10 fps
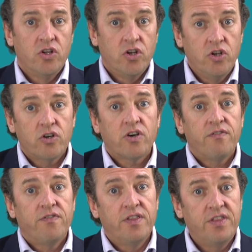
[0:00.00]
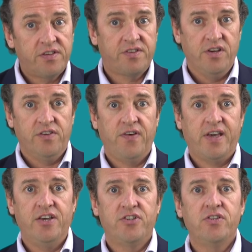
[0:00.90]
Look for this
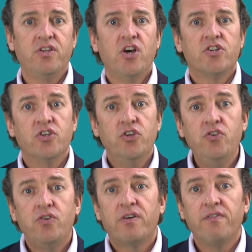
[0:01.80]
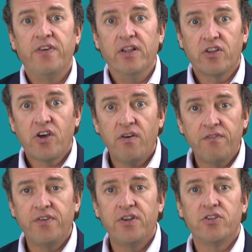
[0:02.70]
certification so you can feel
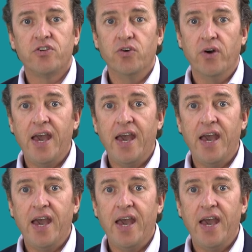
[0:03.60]
confident your